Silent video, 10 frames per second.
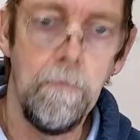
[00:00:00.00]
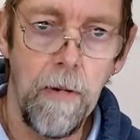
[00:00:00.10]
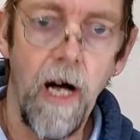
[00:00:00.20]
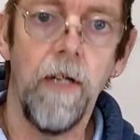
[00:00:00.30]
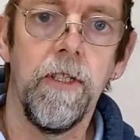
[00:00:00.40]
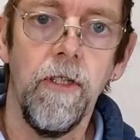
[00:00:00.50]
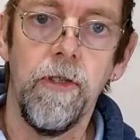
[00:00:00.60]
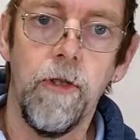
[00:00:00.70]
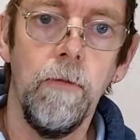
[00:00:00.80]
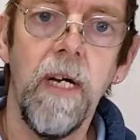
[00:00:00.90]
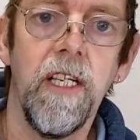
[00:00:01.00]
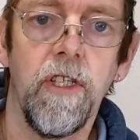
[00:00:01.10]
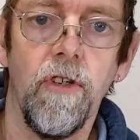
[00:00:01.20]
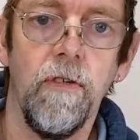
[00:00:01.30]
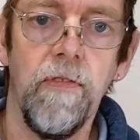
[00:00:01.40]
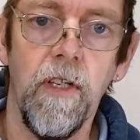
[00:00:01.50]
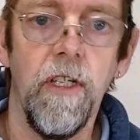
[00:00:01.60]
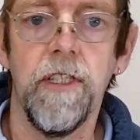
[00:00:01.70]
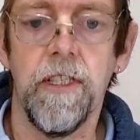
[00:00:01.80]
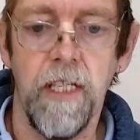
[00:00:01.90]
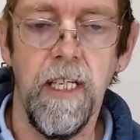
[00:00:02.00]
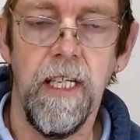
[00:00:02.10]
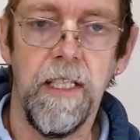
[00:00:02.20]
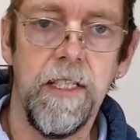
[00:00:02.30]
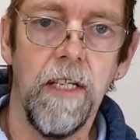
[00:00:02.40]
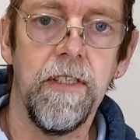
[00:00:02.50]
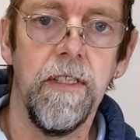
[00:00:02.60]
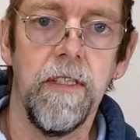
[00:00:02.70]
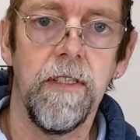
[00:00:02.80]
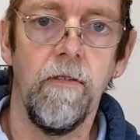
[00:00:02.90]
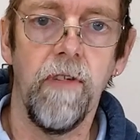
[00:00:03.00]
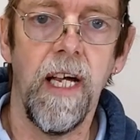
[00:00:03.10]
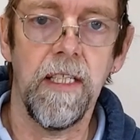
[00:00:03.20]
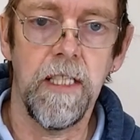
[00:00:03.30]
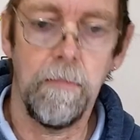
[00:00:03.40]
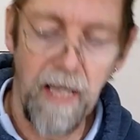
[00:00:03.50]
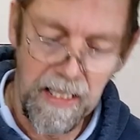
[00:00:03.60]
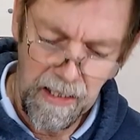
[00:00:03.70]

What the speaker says: but do make sure first it doesn't react to the paint,